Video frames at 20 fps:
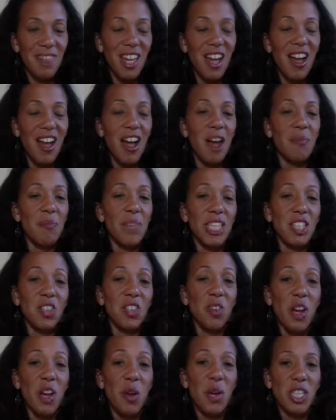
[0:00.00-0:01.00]
That's a
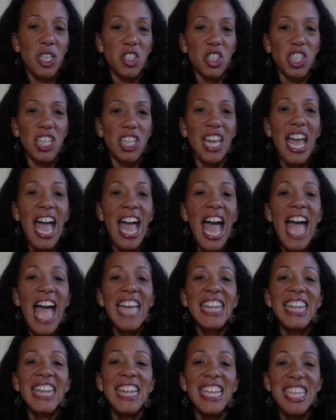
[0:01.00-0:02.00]
great question.
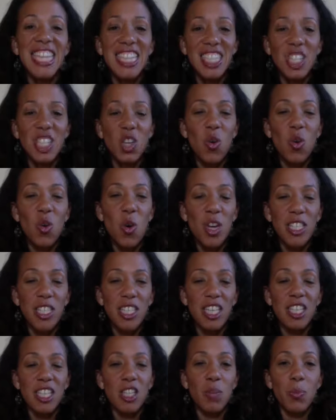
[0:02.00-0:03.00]
This course
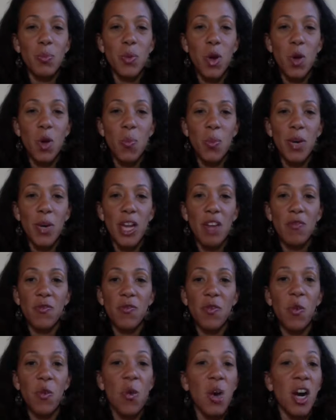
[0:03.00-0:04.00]
is appropriate
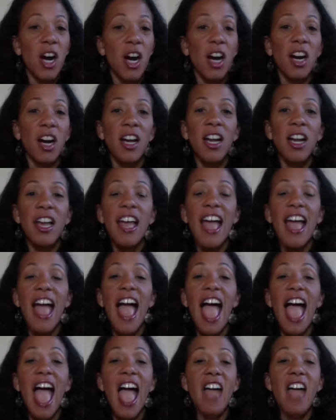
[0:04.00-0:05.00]
for
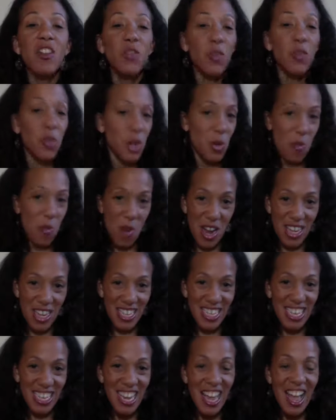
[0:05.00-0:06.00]

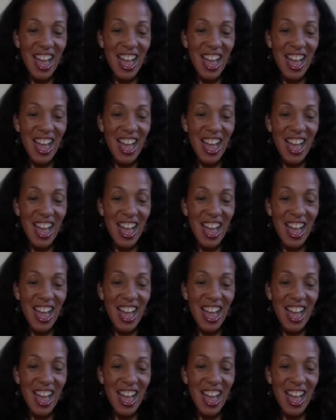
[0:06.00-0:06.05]
everyone.